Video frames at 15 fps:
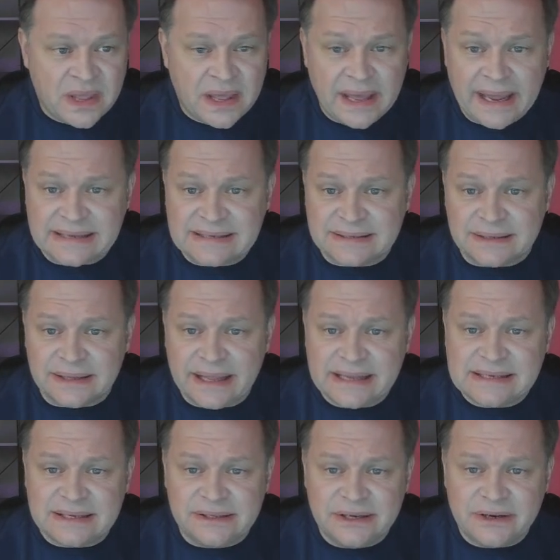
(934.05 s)
Excellent. Let's
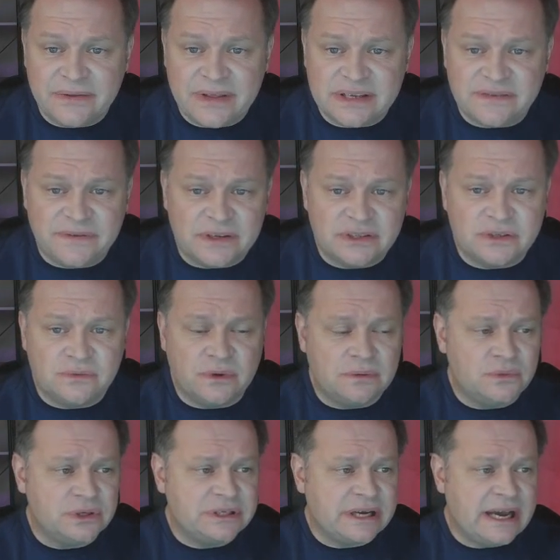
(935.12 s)
clear this filter one
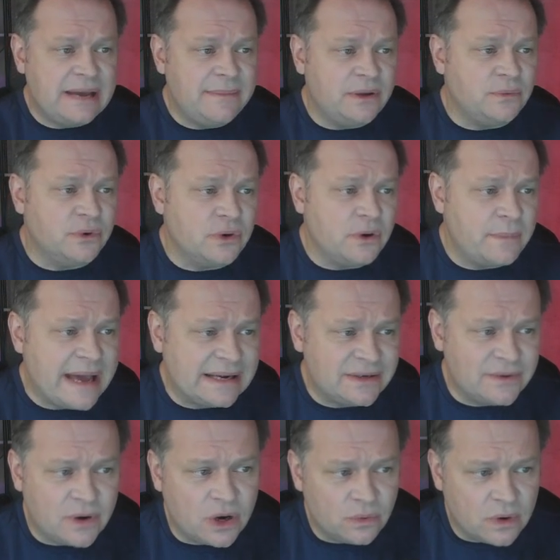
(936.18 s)
more time and we'll go back to
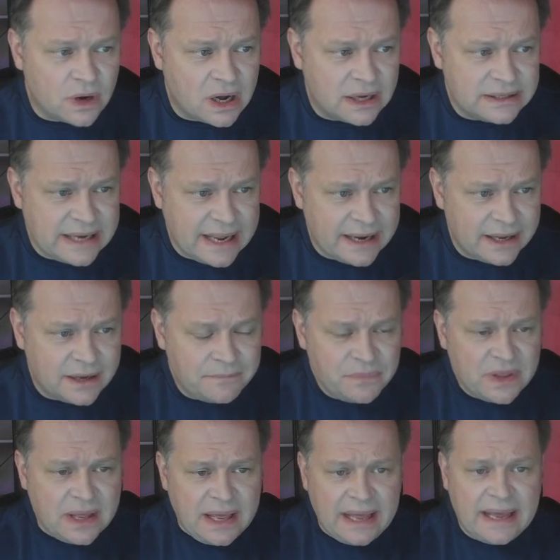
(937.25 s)
our raw data.
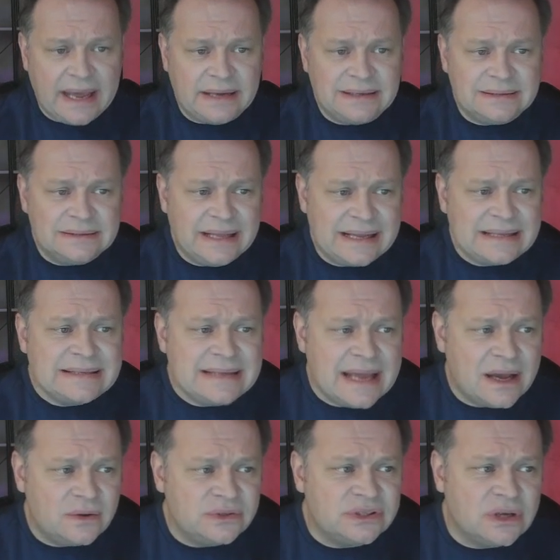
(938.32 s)
And let's
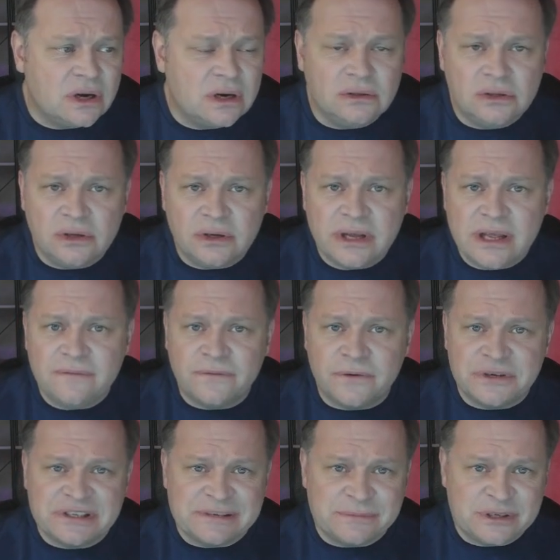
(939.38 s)
now start looking for
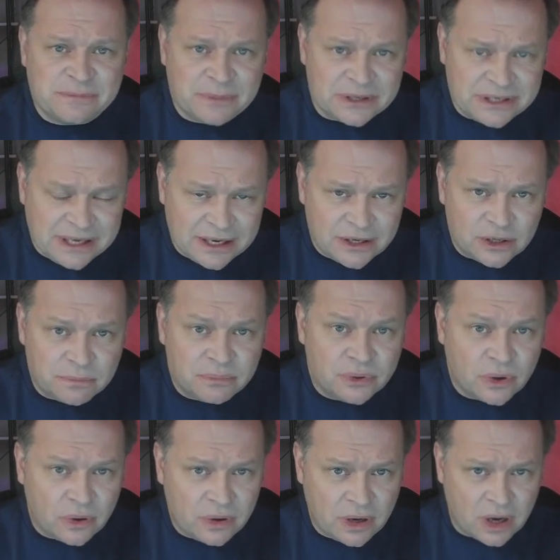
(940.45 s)
some particular
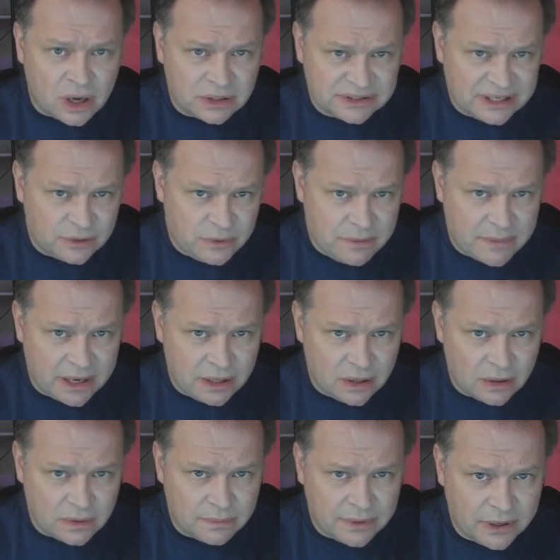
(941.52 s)
protocols that we might
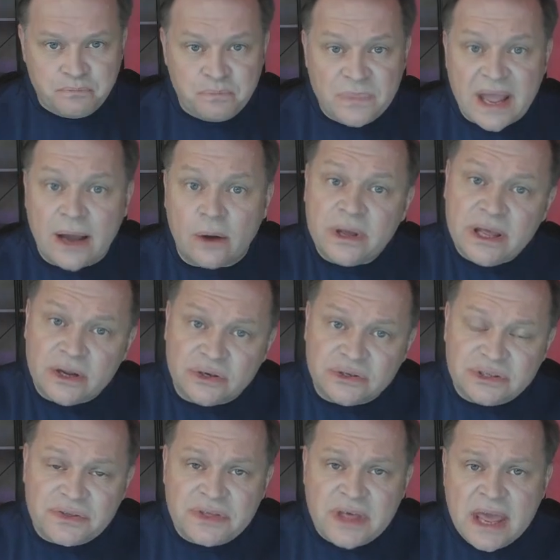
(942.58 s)
know about. Now, here's
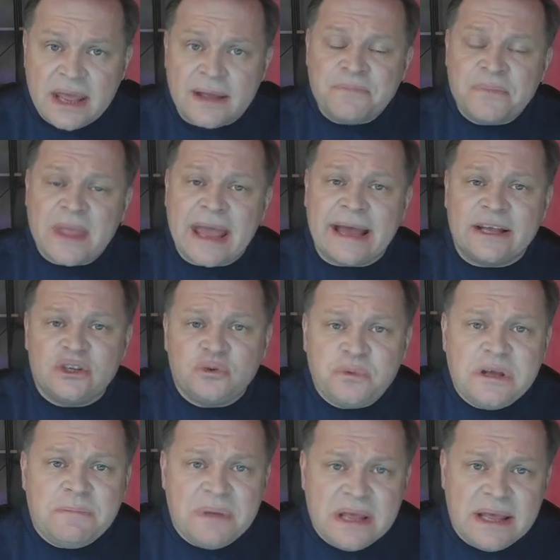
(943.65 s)
the thing. As
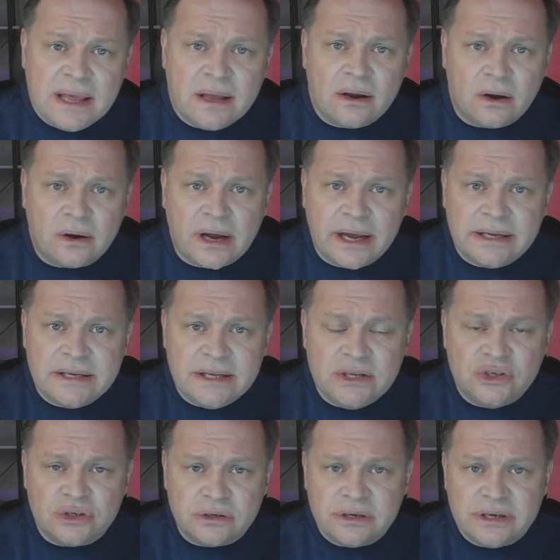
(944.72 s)
we begin our IT
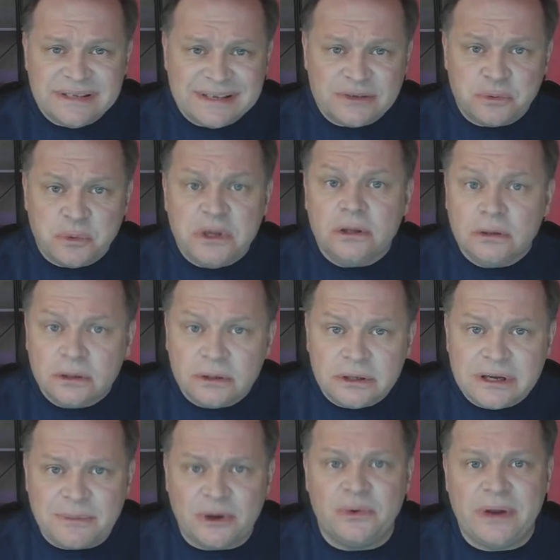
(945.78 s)
journeys, as we learn
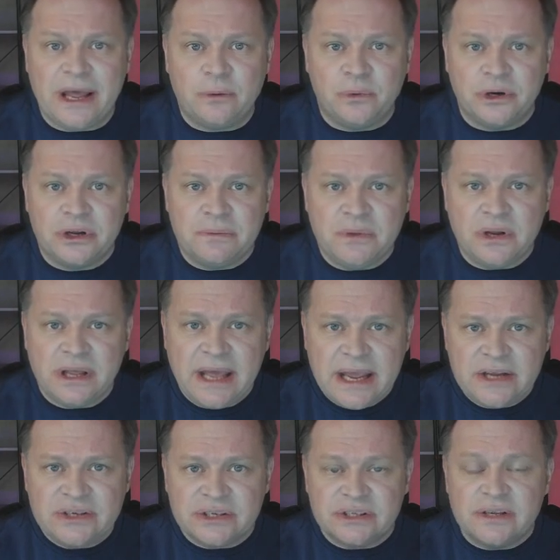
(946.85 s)
about network
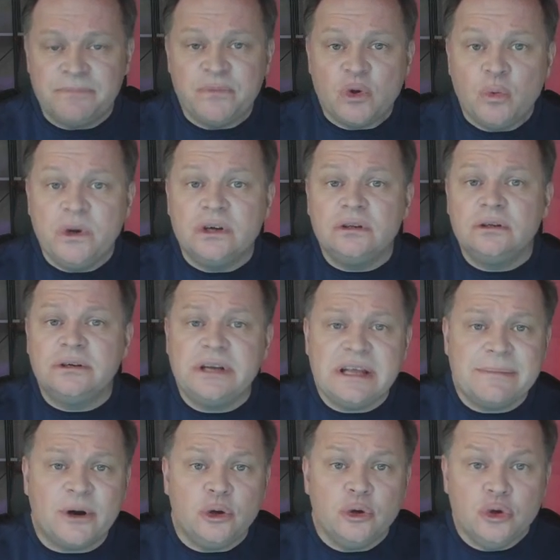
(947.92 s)
communications, we're learning
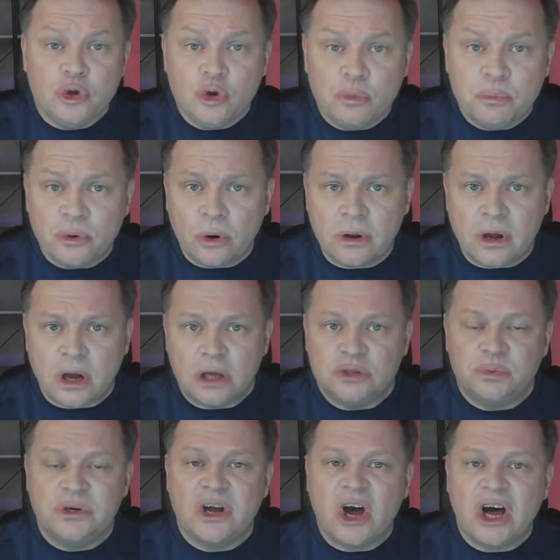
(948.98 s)
about new protocols.
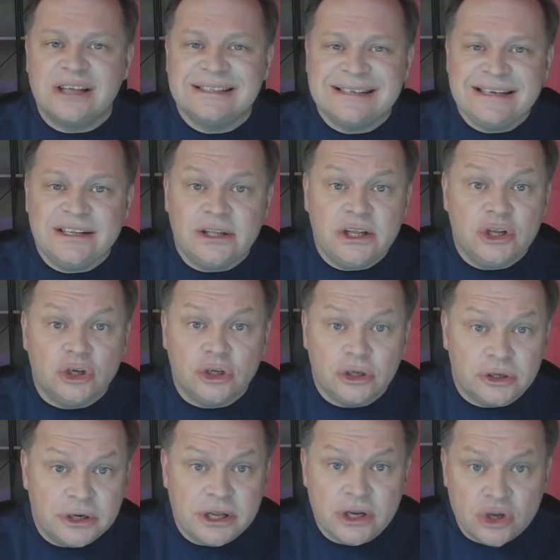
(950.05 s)
We're constantly
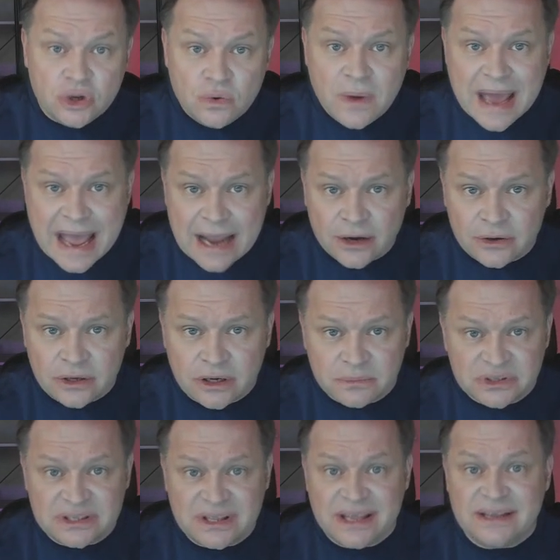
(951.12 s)
learning new
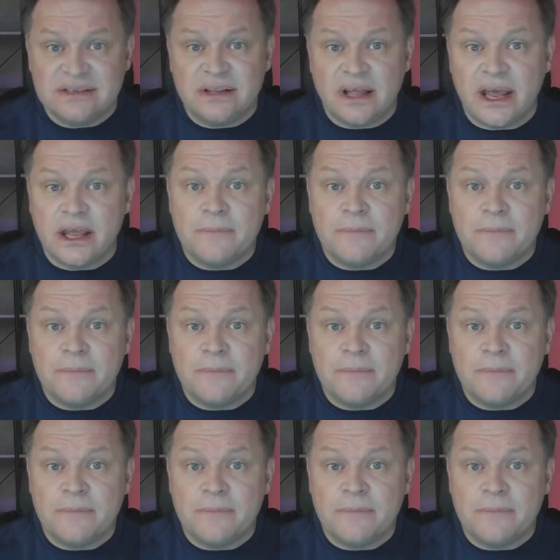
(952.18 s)
acronyms, things like